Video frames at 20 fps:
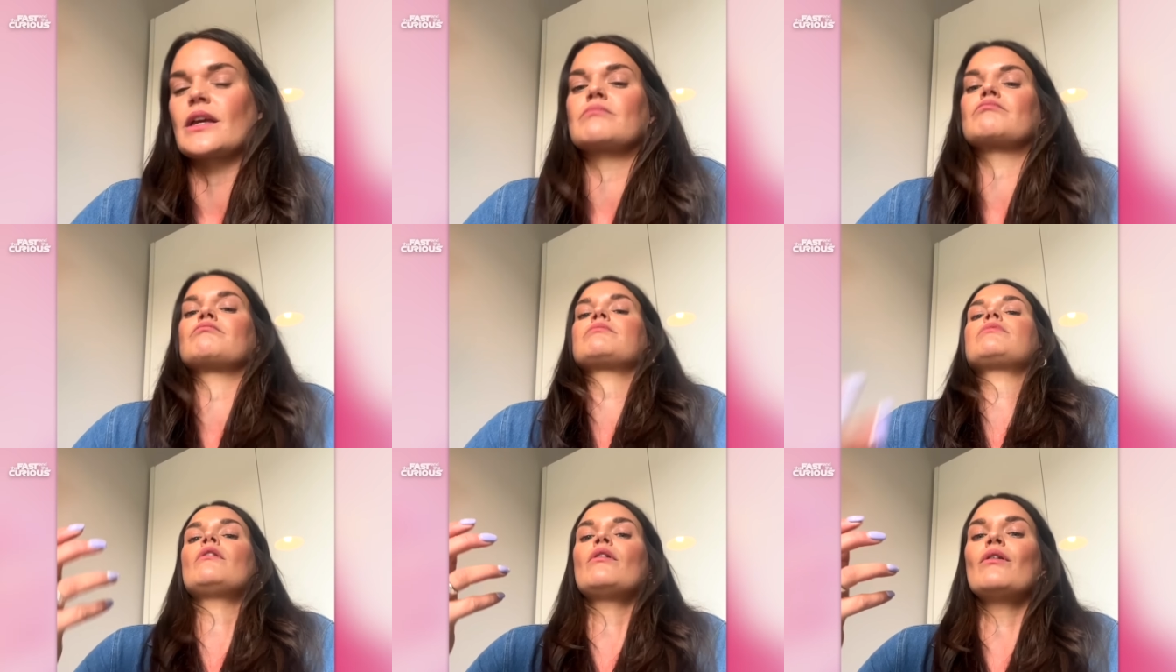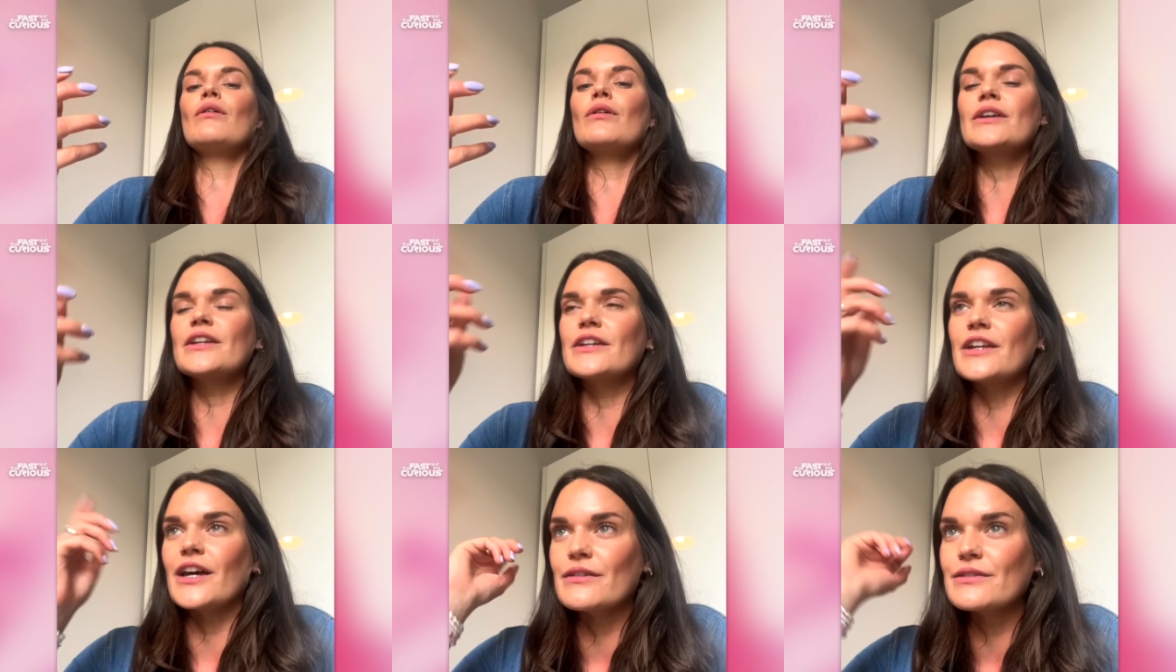I was like,
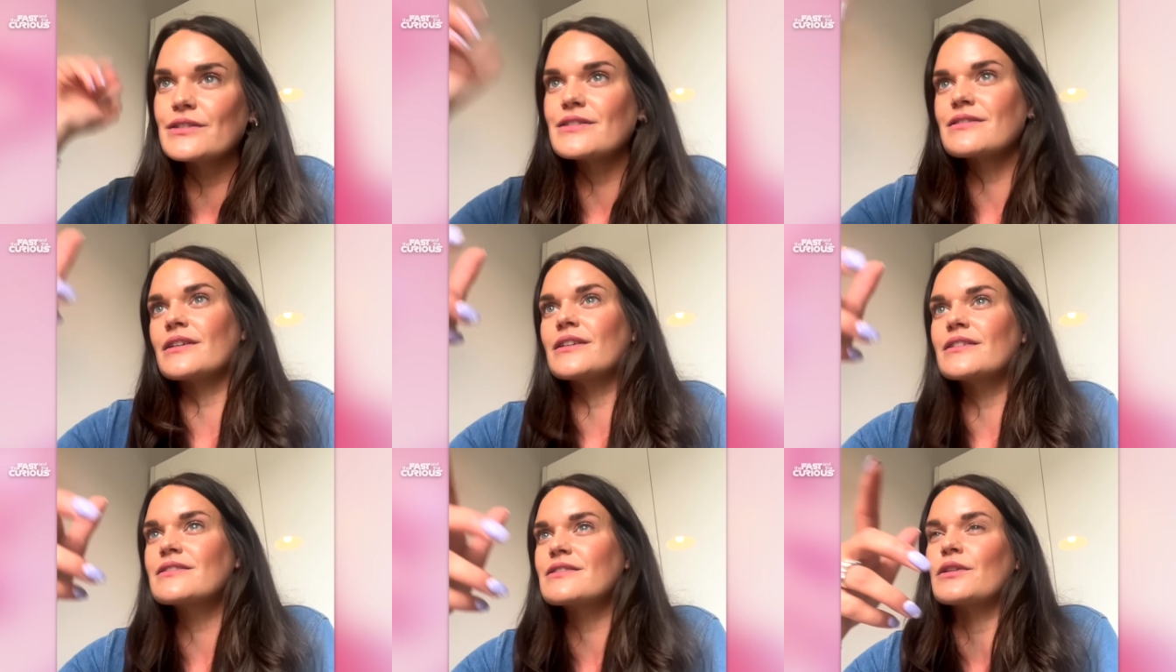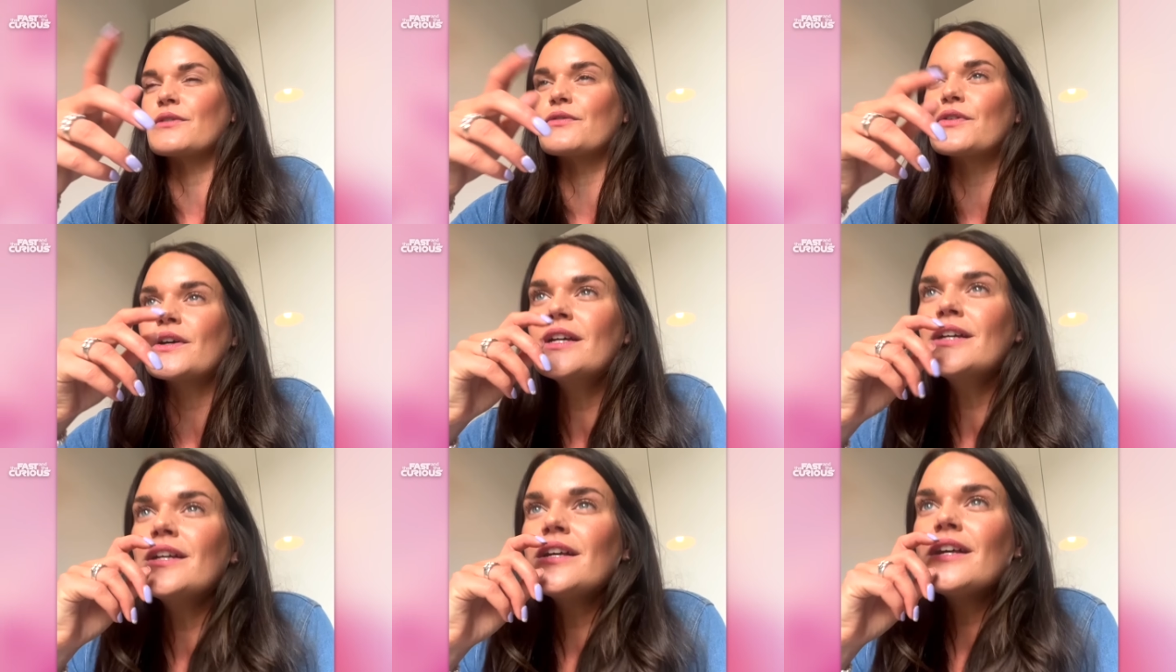what? You know, it was sort
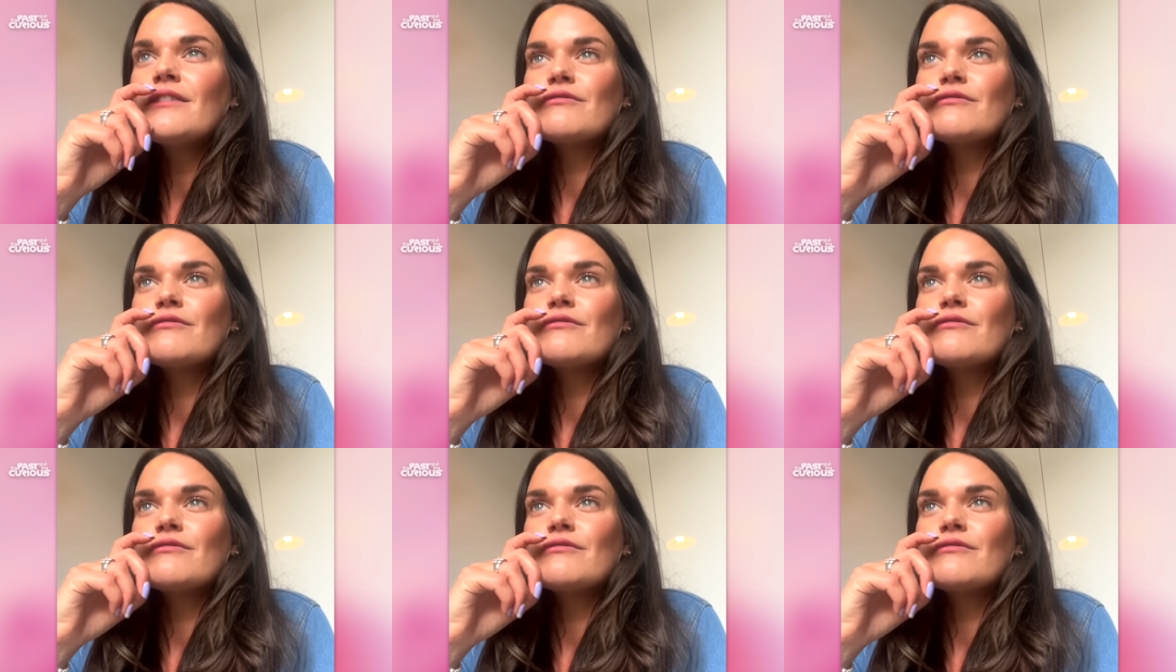of